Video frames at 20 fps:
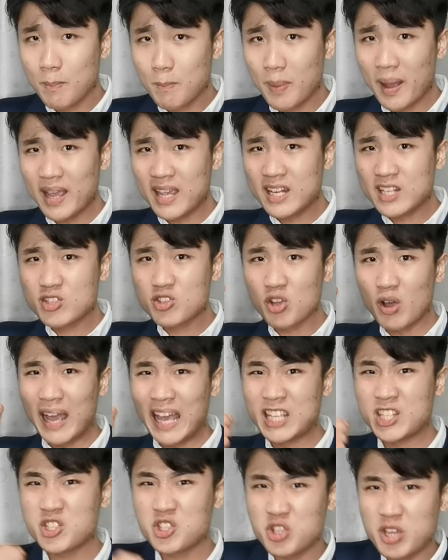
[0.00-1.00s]
but it is not
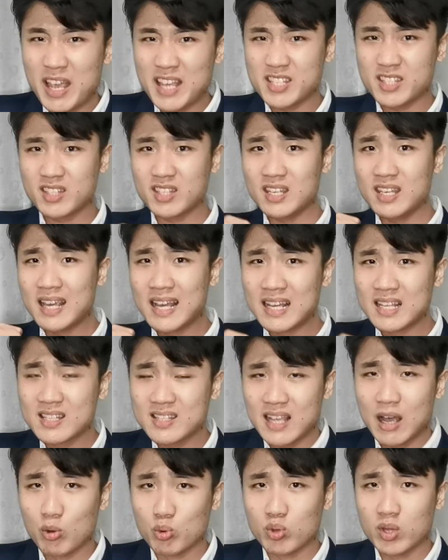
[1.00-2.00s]
as chesty
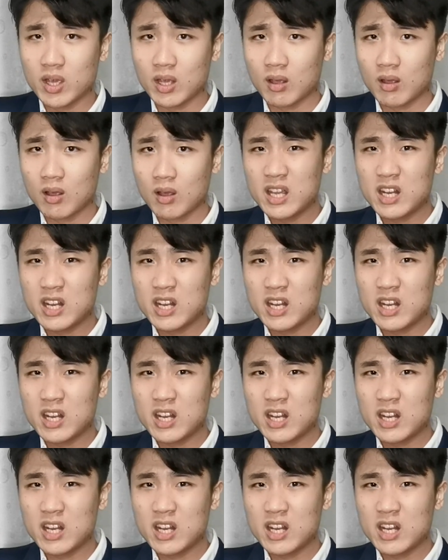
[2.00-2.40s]
sounding.